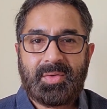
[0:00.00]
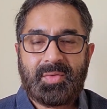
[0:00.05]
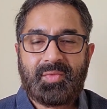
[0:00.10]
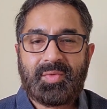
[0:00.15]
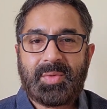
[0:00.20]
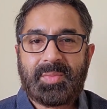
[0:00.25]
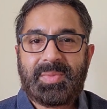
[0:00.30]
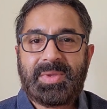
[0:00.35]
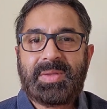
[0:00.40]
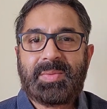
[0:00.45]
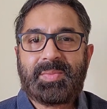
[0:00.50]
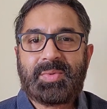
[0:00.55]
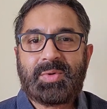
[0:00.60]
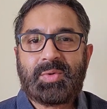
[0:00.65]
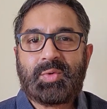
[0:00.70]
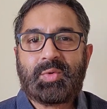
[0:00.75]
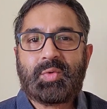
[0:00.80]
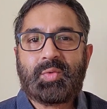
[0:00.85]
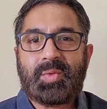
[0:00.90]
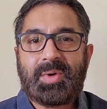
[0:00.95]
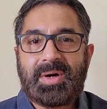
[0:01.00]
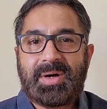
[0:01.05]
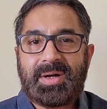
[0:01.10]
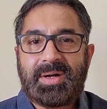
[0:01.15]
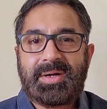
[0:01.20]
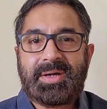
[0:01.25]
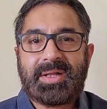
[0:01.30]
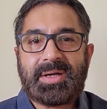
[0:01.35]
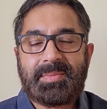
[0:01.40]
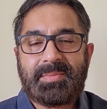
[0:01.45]
for people who
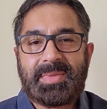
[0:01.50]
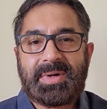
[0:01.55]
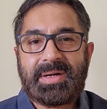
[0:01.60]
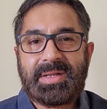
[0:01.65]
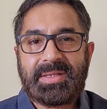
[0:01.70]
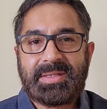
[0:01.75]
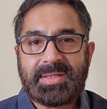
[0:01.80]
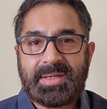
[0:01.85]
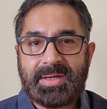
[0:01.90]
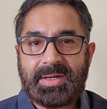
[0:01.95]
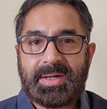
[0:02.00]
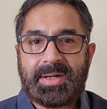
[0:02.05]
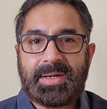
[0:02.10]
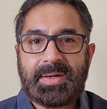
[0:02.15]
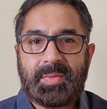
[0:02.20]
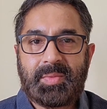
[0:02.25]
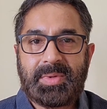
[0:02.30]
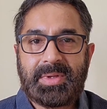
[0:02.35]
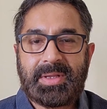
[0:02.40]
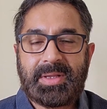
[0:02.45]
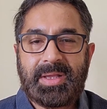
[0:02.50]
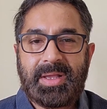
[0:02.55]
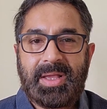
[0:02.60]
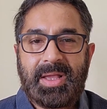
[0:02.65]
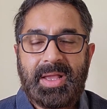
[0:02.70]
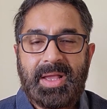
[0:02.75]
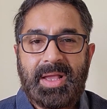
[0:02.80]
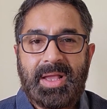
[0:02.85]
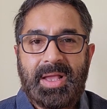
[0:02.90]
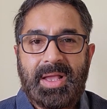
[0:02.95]
earned our money the hard way,
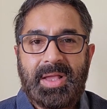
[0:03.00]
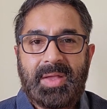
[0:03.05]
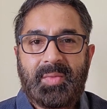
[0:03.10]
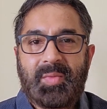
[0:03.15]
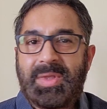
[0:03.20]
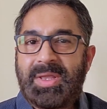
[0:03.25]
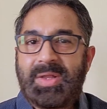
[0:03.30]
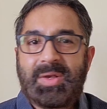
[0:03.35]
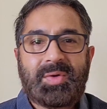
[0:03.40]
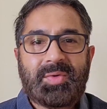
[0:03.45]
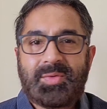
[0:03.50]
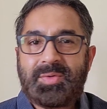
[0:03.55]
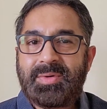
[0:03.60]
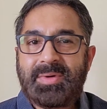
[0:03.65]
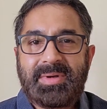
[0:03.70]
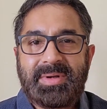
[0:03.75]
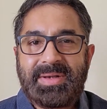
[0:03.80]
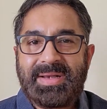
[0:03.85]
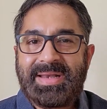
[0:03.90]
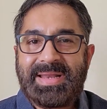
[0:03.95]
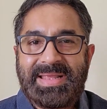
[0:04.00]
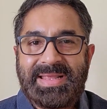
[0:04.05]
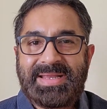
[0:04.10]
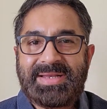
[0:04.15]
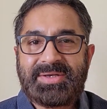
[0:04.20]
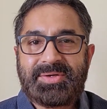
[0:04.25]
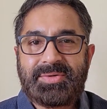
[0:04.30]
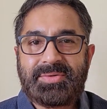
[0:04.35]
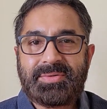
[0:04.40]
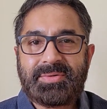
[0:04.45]
we don't
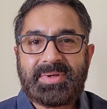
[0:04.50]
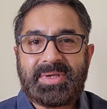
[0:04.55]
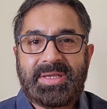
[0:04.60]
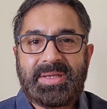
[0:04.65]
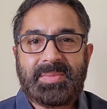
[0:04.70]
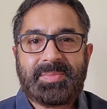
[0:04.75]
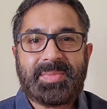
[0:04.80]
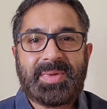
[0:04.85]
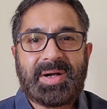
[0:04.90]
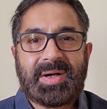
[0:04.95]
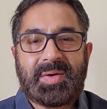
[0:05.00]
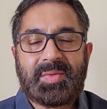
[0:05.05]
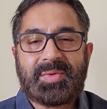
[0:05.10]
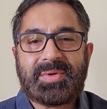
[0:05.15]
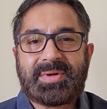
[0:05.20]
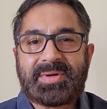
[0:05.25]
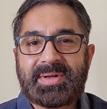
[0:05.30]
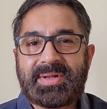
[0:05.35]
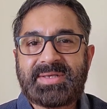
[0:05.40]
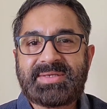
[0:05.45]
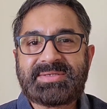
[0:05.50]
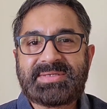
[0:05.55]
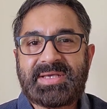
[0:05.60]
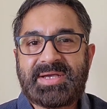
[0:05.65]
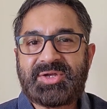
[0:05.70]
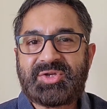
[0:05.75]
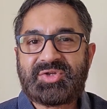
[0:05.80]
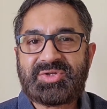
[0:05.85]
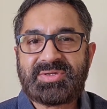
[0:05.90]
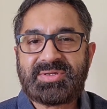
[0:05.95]
need to keep our
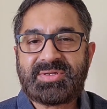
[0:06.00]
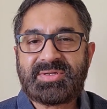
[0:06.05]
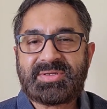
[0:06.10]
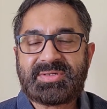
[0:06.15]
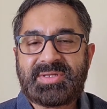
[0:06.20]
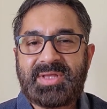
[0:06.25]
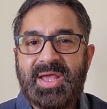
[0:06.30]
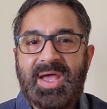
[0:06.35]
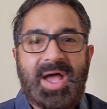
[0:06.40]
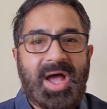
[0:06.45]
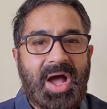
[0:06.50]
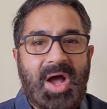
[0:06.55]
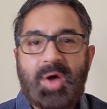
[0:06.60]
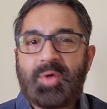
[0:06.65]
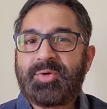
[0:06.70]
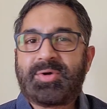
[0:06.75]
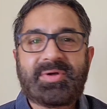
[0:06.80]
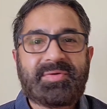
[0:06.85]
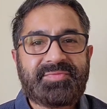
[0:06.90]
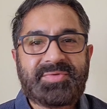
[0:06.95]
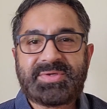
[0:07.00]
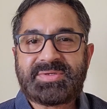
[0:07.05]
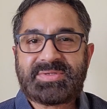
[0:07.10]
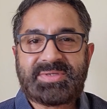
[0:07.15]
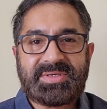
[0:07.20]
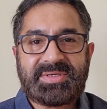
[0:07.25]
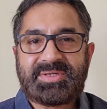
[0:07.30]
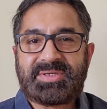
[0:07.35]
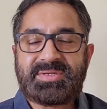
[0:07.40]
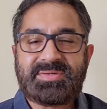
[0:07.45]
transactions out of the
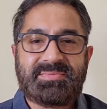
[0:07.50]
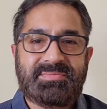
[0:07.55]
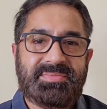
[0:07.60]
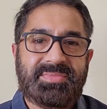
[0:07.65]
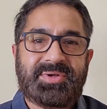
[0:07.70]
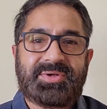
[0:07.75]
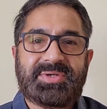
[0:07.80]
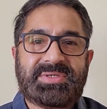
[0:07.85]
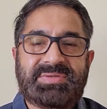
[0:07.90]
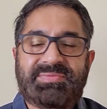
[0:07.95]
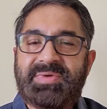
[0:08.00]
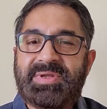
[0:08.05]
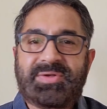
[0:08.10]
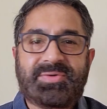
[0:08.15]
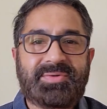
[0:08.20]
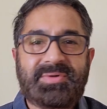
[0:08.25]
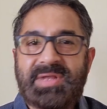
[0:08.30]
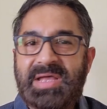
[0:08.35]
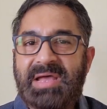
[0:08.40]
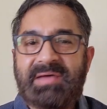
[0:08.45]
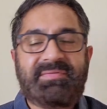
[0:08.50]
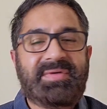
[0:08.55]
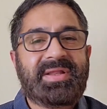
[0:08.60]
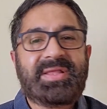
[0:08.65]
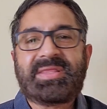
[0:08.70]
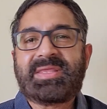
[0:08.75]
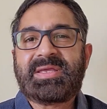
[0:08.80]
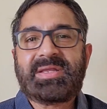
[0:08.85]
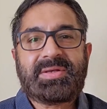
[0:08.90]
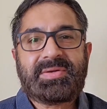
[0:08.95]
system because we don't have
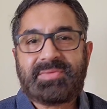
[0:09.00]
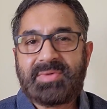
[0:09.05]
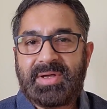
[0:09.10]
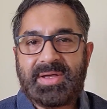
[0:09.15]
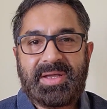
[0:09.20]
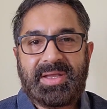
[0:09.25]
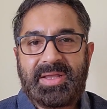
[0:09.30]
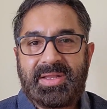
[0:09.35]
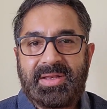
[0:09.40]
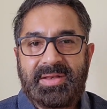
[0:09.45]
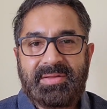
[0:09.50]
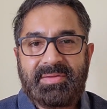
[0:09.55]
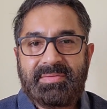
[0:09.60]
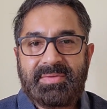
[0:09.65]
anything to hide.